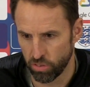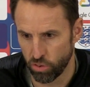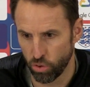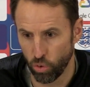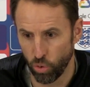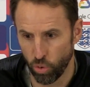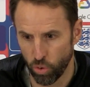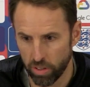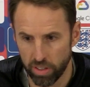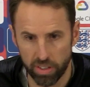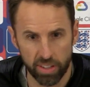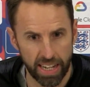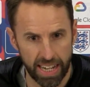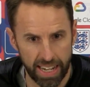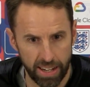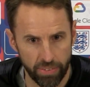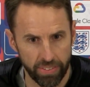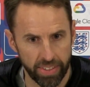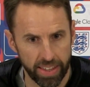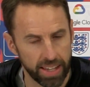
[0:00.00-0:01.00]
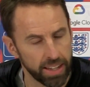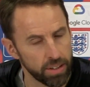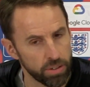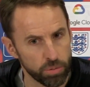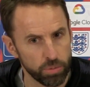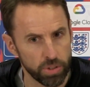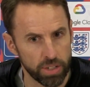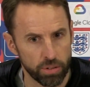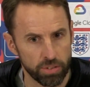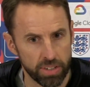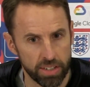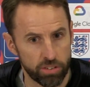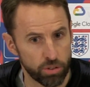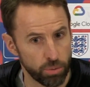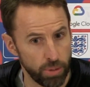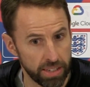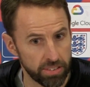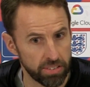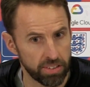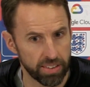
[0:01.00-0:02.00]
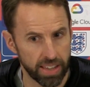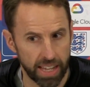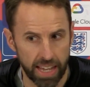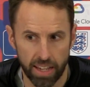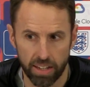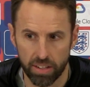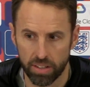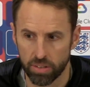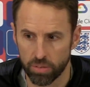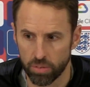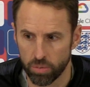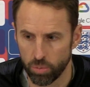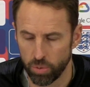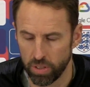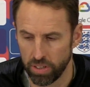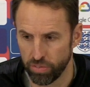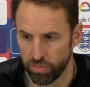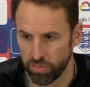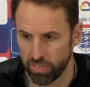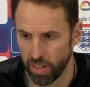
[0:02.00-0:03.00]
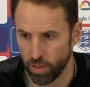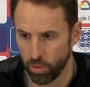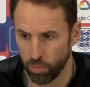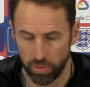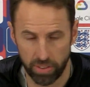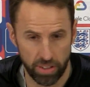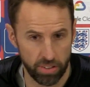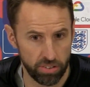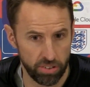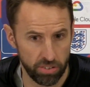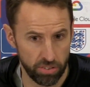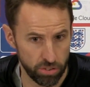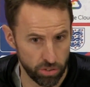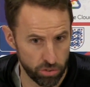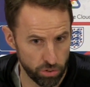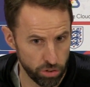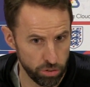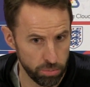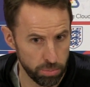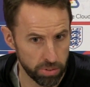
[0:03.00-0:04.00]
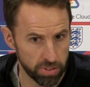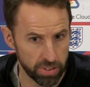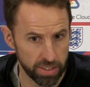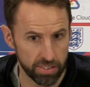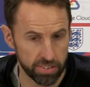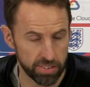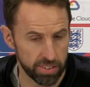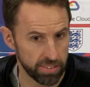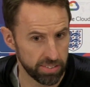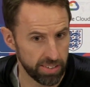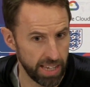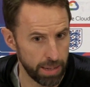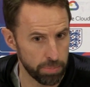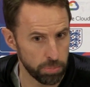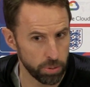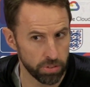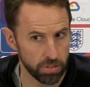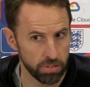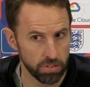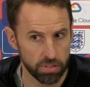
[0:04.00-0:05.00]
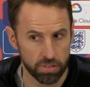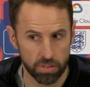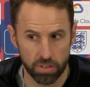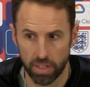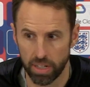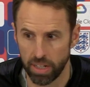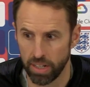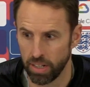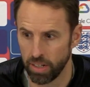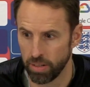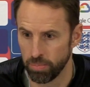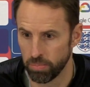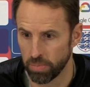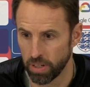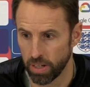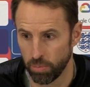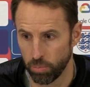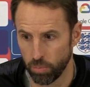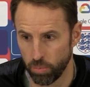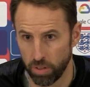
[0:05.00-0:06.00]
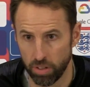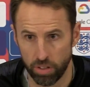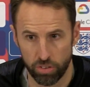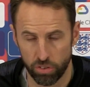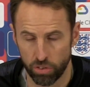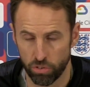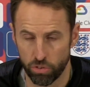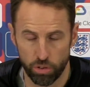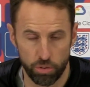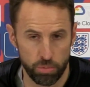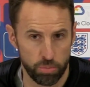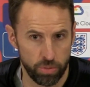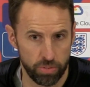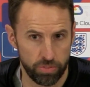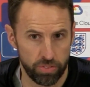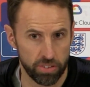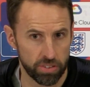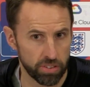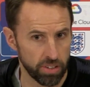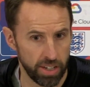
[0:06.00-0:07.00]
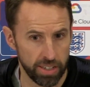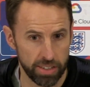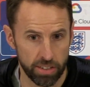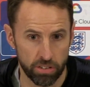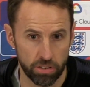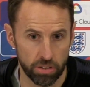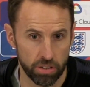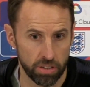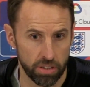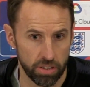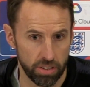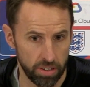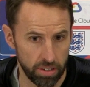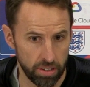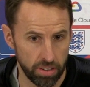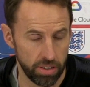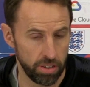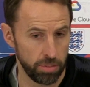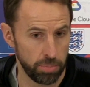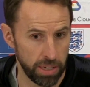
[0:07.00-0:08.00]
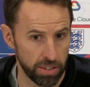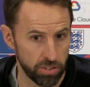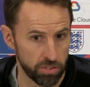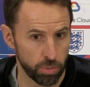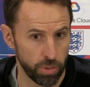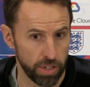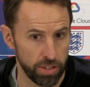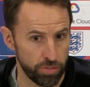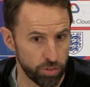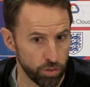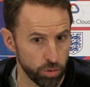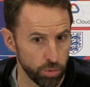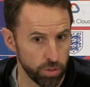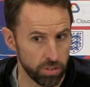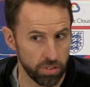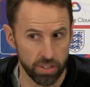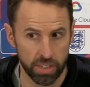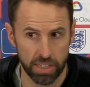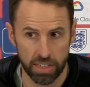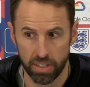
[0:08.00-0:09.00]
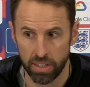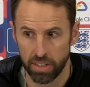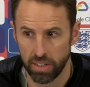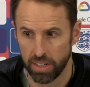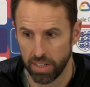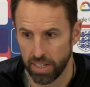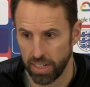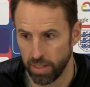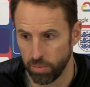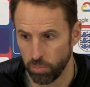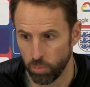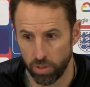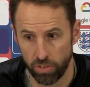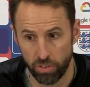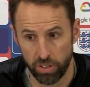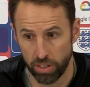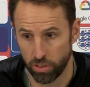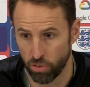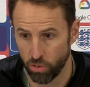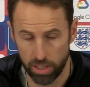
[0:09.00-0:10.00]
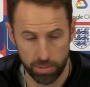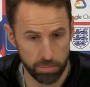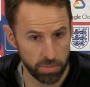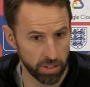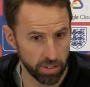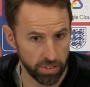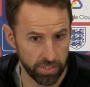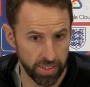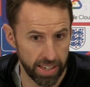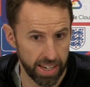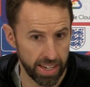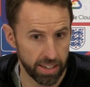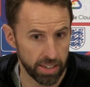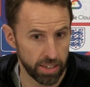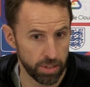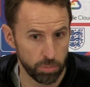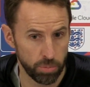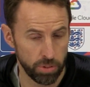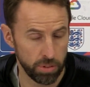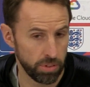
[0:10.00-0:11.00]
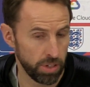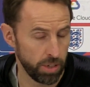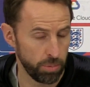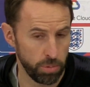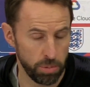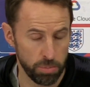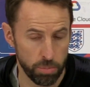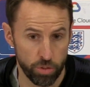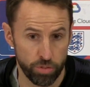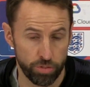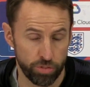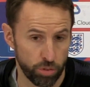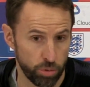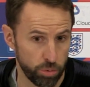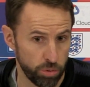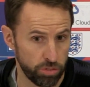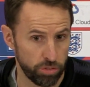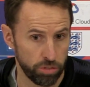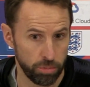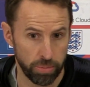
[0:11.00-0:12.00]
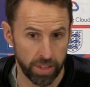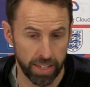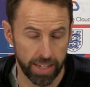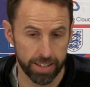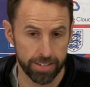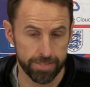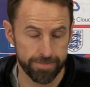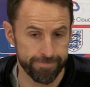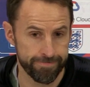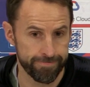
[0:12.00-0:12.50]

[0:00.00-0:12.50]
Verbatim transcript: talk out there. We don't need to add to that. We've dealt with this as a group. These things happen. Um, and we, as a group, we've decided the best way forward, and we're in agreement on that, and we and we move forward from there.